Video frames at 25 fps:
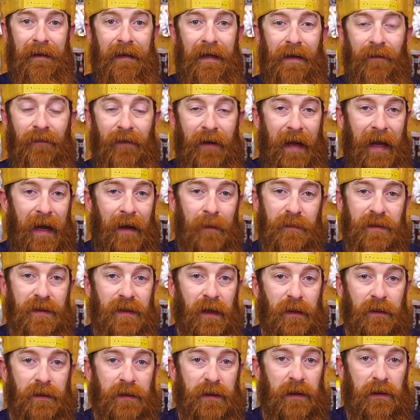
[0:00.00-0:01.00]
even
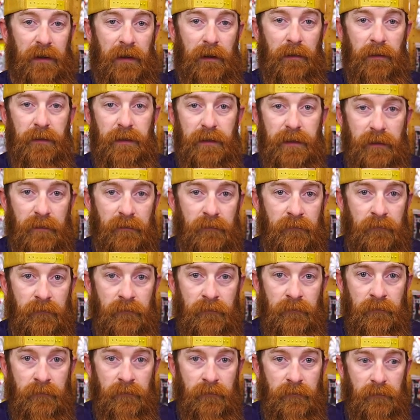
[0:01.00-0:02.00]
Amazon's closed.
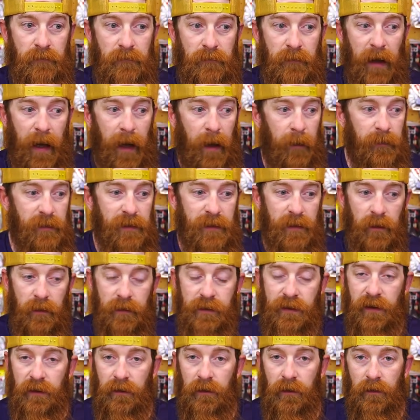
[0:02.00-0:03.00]

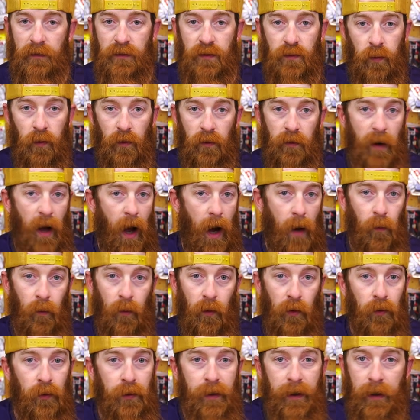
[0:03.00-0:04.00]
Amazon's closed. We're not
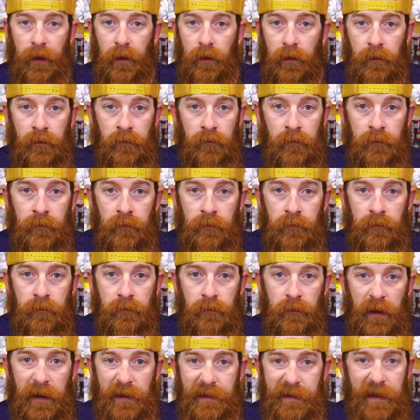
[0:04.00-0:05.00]
working.
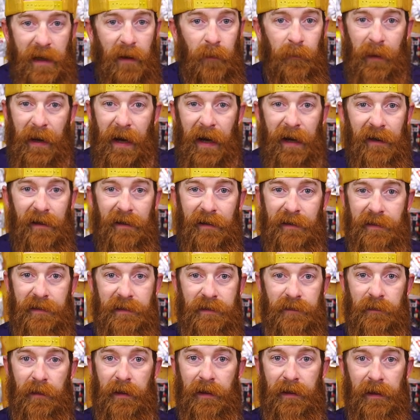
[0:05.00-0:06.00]
That's how bad it
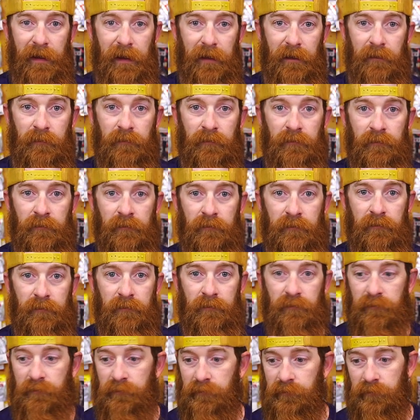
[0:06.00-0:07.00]
is right now.
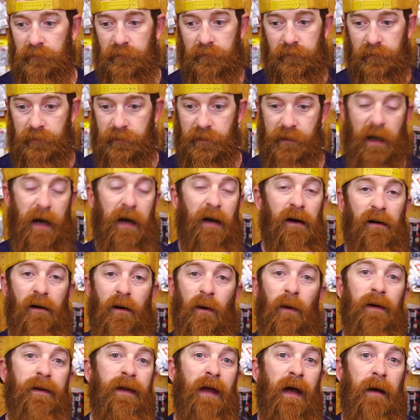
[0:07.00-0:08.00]
So I don't
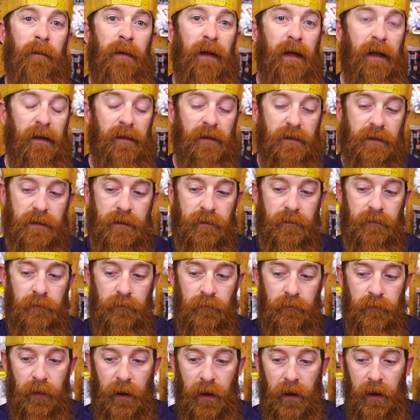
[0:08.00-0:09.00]
know what that means.
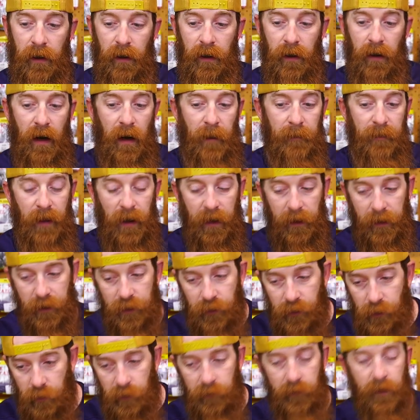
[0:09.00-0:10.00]
But I'm not going
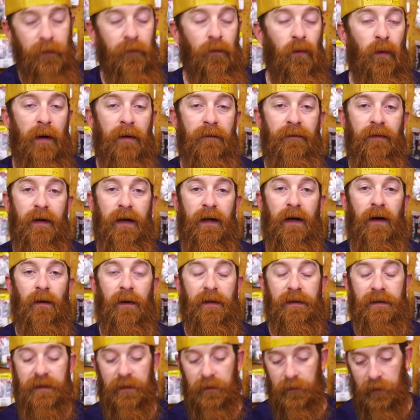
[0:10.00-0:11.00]
to do a giveaway video
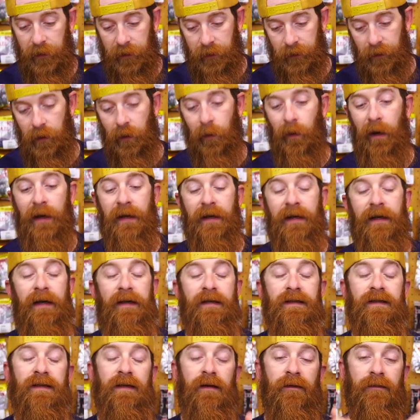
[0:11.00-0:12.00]
until I know I can
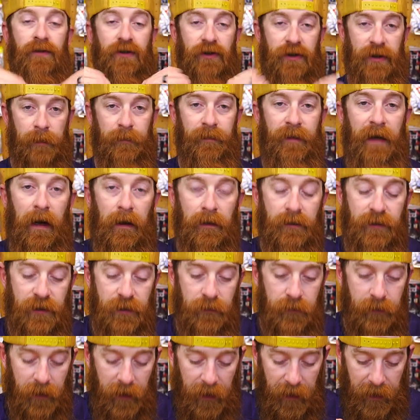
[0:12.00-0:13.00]
get stuff shipped out to
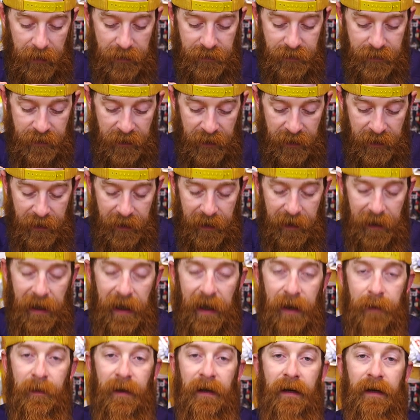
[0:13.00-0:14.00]
you guys
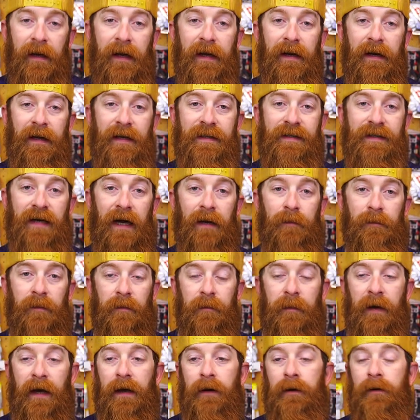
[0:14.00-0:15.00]
in a timely
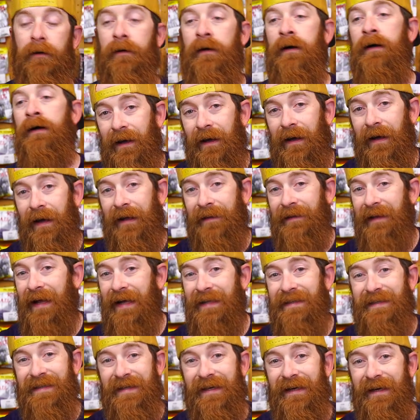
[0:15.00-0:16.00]
manner. And
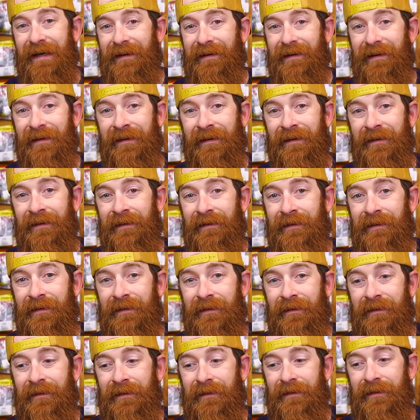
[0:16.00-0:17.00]
that's it.
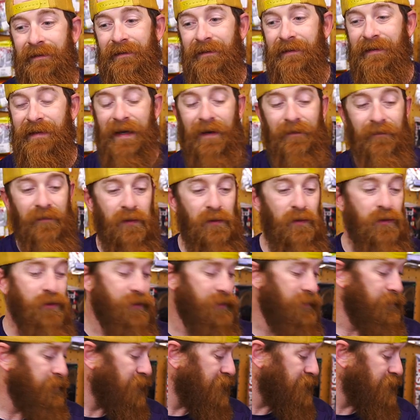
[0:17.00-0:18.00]
The evolution of